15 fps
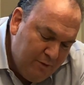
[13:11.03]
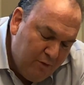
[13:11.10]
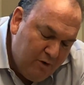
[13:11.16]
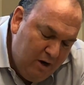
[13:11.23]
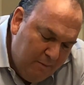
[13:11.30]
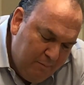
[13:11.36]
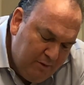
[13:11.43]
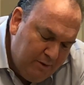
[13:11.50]
There
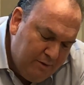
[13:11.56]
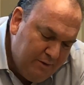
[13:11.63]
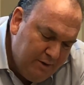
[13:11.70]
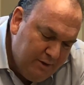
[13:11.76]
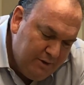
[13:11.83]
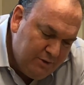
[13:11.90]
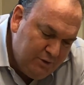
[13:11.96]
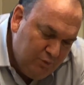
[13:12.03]
are a couple of
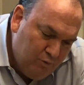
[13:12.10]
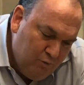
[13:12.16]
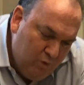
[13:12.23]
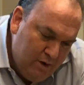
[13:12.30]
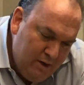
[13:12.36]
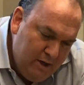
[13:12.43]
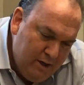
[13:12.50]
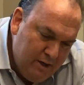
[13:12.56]
things.
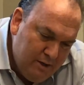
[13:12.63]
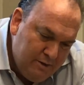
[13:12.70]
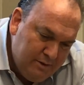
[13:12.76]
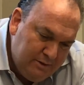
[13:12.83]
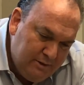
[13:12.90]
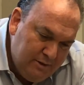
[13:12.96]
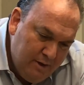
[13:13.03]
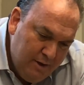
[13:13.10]
One
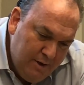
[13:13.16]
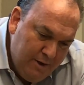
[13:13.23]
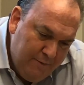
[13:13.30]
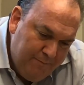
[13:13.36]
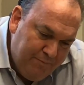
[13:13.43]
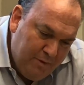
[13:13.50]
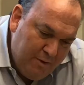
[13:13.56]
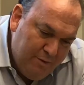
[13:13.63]
is
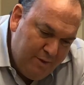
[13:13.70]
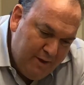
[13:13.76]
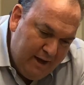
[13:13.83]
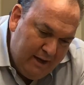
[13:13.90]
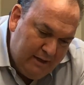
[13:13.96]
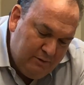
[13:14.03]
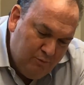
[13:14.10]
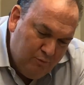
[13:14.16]

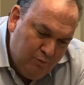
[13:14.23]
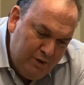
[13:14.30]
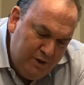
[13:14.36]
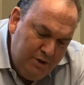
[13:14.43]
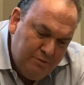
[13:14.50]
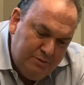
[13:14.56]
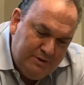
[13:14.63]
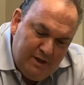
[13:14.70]
that
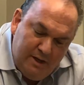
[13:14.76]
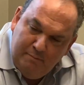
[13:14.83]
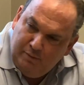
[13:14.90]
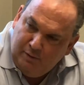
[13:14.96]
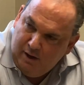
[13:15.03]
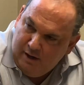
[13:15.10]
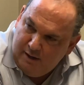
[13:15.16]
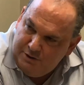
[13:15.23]
when you say
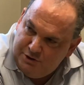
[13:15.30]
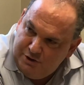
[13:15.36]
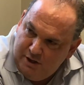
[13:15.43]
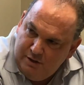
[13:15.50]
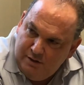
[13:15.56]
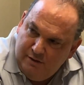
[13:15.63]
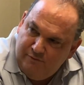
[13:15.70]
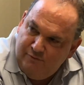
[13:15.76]

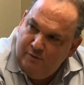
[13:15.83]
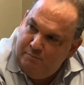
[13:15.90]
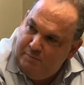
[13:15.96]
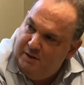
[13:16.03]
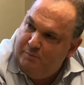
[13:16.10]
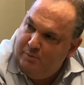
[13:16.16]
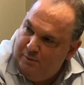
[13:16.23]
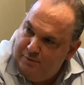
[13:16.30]
blockchain, different
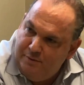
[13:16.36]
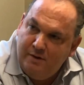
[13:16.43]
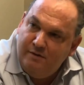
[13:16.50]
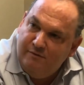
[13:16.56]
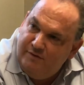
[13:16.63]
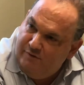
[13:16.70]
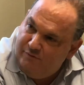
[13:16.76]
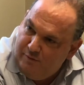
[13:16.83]
people
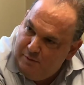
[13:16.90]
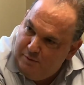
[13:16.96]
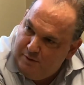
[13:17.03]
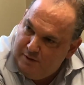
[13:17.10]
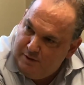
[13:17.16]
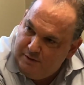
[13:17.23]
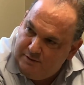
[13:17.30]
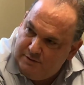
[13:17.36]
think of different
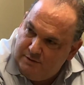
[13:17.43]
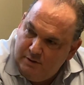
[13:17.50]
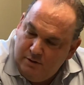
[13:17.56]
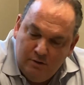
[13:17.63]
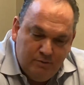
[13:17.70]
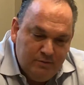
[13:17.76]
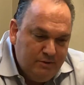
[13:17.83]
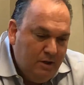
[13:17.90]
things.
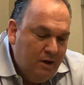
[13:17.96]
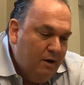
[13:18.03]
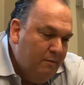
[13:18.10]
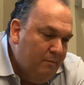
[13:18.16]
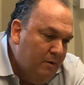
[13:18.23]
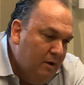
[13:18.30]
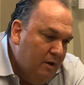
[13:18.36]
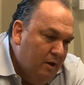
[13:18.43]
You know,
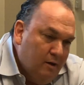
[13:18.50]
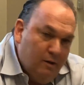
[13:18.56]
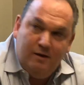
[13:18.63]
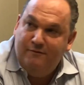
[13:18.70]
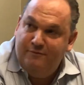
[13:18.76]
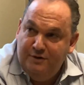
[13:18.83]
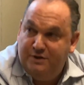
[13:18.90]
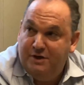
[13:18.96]
some
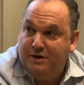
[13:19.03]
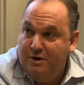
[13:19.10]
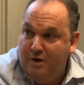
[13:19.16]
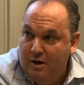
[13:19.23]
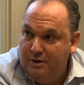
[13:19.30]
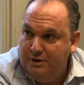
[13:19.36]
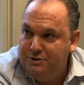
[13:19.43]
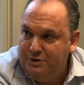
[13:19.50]
love the
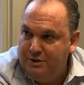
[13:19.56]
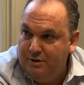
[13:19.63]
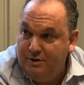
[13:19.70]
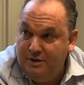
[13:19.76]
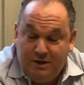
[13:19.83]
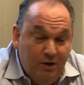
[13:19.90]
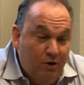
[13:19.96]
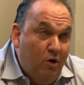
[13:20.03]
technology.
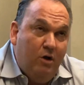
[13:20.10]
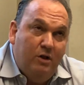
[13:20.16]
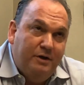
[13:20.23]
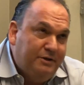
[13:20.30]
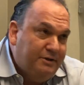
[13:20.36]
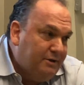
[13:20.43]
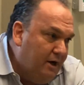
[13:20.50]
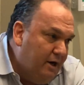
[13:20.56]
They get all
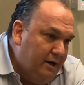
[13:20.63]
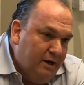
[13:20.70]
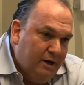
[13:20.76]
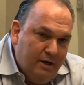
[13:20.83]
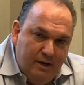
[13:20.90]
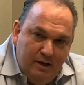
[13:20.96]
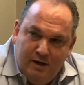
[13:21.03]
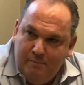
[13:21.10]

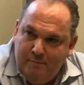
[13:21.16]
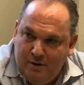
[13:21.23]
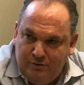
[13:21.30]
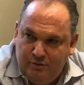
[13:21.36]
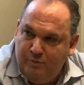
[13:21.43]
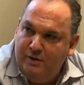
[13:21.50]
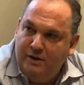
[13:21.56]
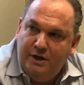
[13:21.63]
excited
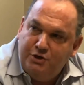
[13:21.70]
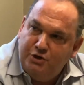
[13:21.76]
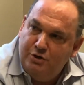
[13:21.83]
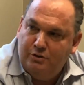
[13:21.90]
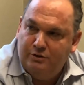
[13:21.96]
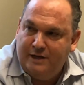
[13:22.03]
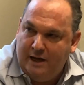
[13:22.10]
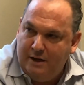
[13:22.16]
about the
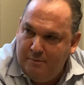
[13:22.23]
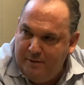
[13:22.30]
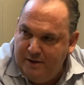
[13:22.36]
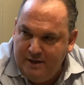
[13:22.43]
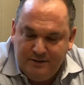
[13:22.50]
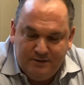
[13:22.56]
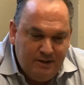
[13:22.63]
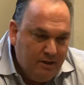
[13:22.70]
relational
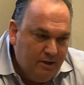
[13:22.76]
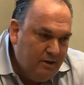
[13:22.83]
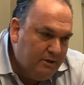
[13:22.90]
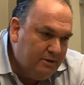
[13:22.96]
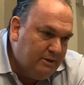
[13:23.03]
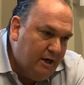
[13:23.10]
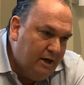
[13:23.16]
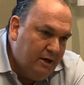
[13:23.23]
database. They get
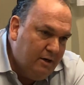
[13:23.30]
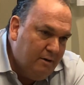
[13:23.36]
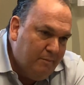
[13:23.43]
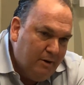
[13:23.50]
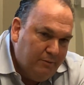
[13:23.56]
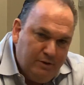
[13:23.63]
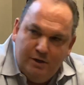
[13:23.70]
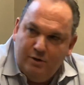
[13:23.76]
excited
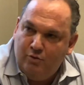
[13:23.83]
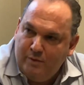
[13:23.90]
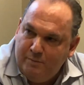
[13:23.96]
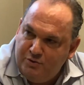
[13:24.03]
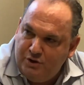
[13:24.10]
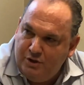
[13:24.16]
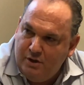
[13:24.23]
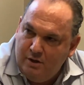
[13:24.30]
about the
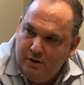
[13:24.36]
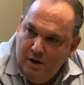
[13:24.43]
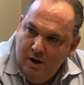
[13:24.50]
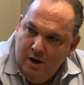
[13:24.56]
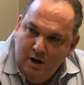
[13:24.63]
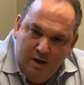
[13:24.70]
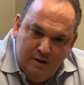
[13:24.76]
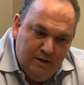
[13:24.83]
encryption.
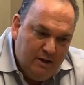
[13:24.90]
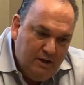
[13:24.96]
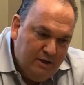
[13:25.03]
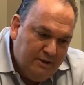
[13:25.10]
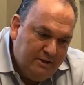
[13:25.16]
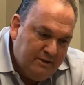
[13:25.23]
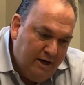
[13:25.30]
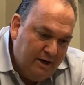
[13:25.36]
They
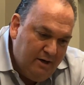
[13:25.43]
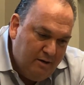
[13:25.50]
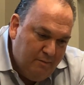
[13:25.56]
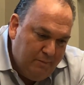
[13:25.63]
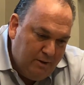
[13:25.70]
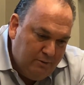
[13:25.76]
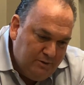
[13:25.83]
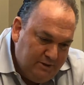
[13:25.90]
get excited
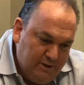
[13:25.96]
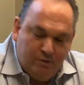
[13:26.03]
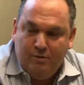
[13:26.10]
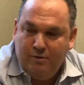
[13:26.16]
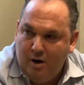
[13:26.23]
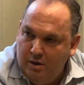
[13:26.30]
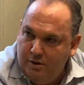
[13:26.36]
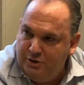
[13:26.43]
about
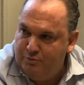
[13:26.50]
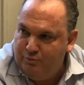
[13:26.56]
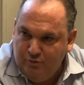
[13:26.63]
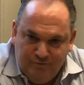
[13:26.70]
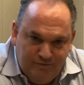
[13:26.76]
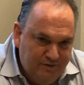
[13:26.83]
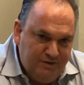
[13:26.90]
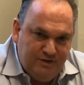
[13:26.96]
zero knowledge
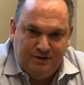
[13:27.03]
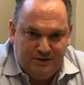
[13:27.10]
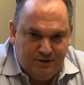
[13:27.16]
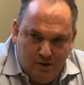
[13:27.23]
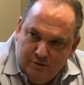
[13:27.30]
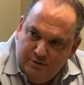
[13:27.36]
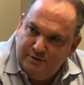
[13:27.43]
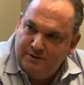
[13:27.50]
proof and
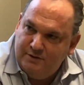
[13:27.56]
Z-snarks.